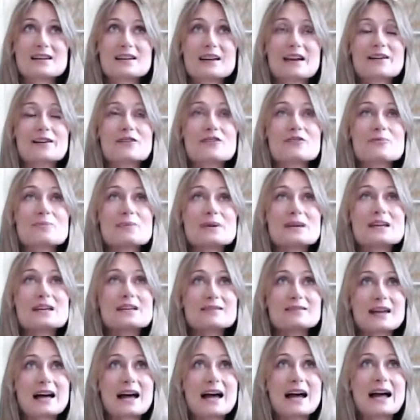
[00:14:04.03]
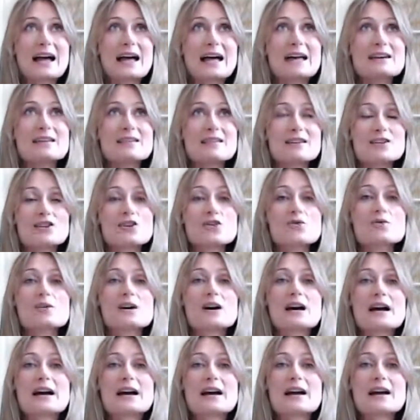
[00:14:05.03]
kind of be glad that you
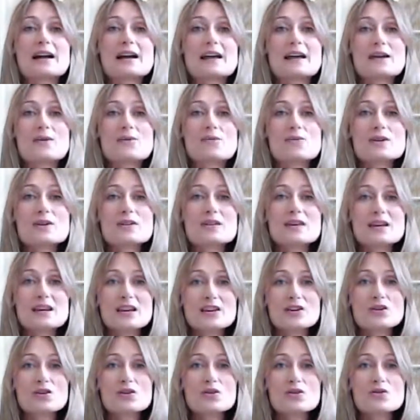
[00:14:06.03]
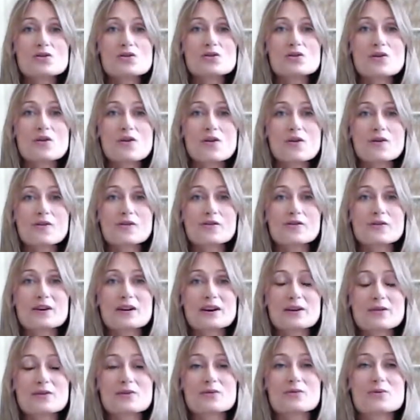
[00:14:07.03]
are within your own
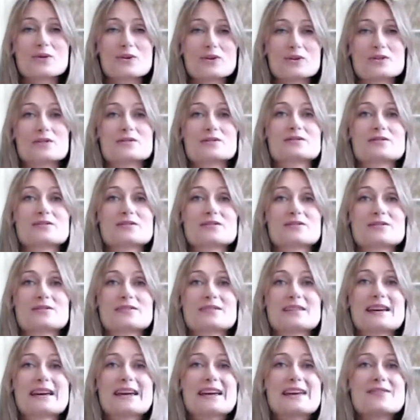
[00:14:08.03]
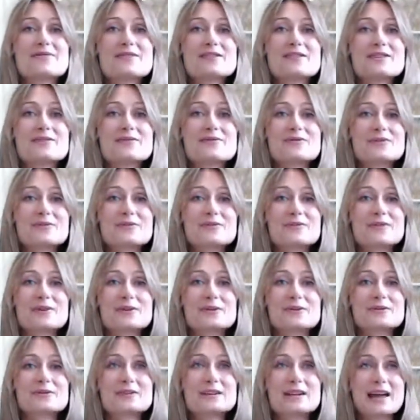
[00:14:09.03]
inner world, even if it
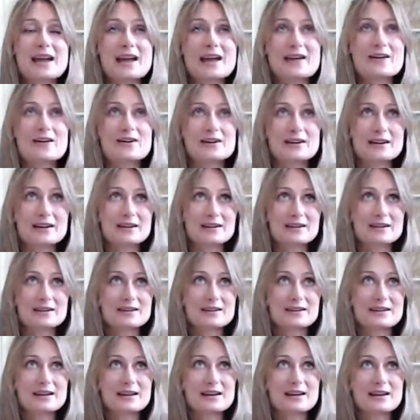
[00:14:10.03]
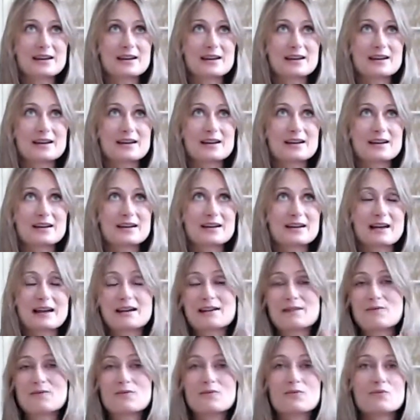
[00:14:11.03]
feels chaotic
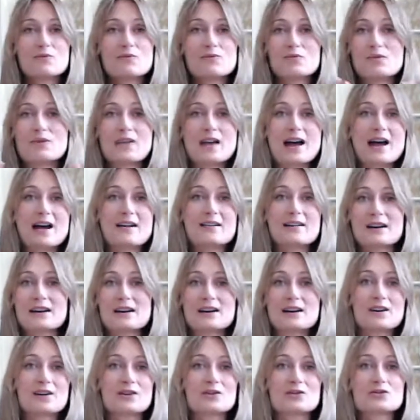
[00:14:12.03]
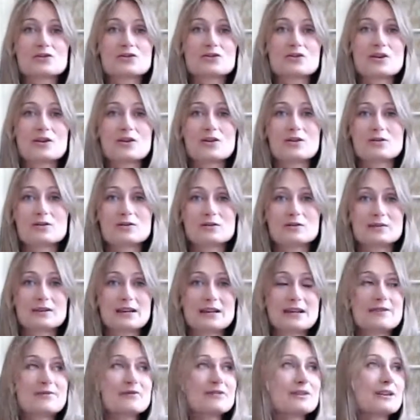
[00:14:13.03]
and without any control,
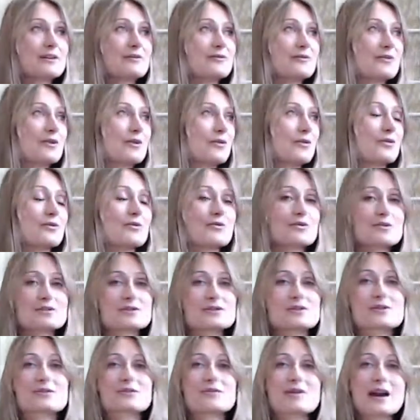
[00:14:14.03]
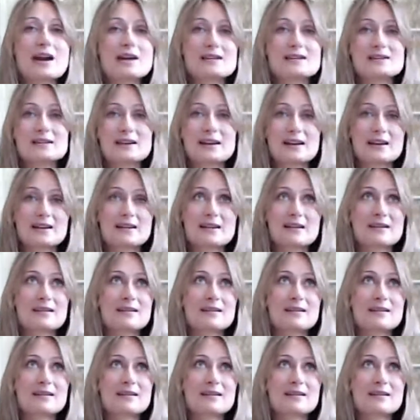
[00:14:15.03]
even if the thoughts are racing.